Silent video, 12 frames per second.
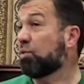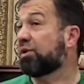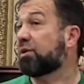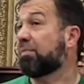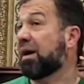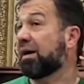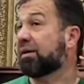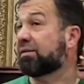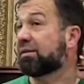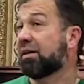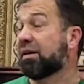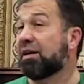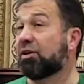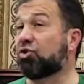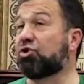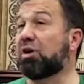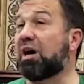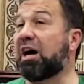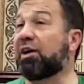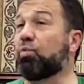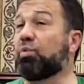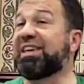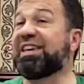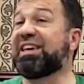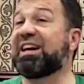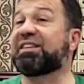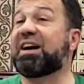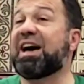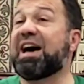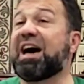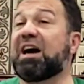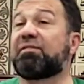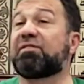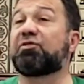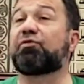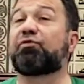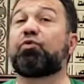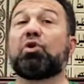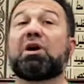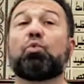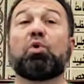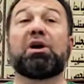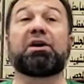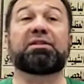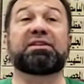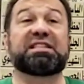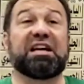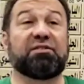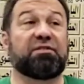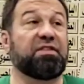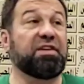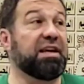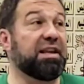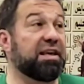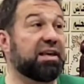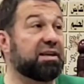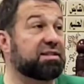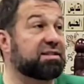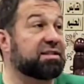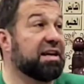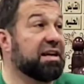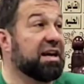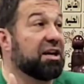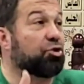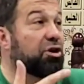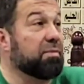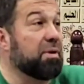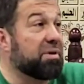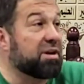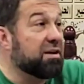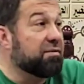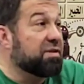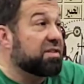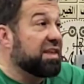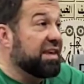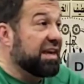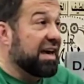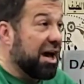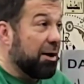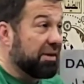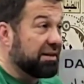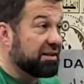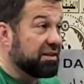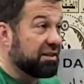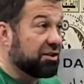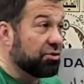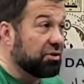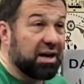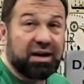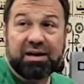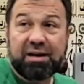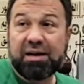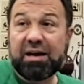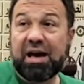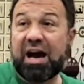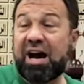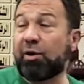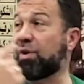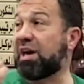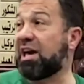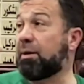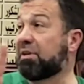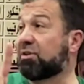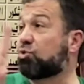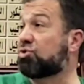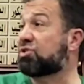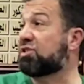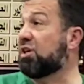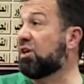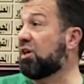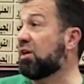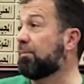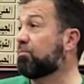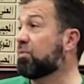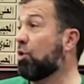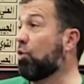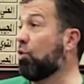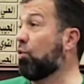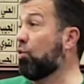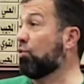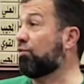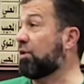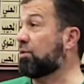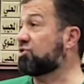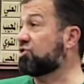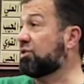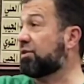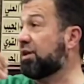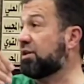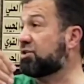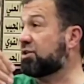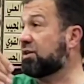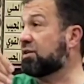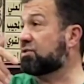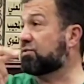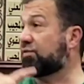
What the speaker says: will remind. Are we gonna have the full awareness and feelings to remember everything happened in the dunya? Are we able to see all of our generations